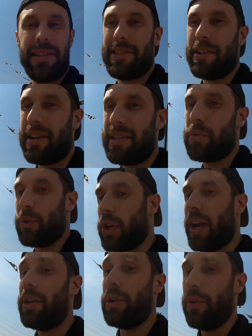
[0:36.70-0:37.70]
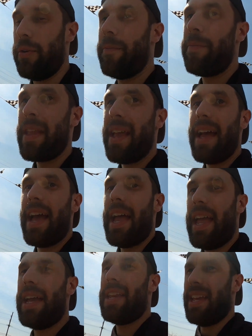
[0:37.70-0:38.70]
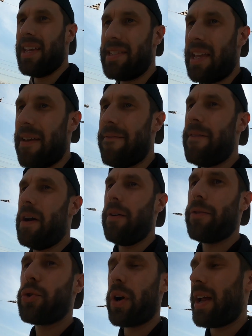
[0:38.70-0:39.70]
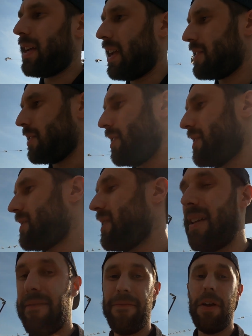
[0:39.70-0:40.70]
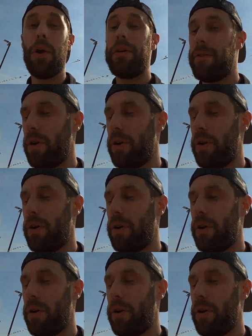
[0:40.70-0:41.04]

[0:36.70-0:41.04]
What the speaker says: this exhaust, which I do, it is a Valvetronic exhaust. Very,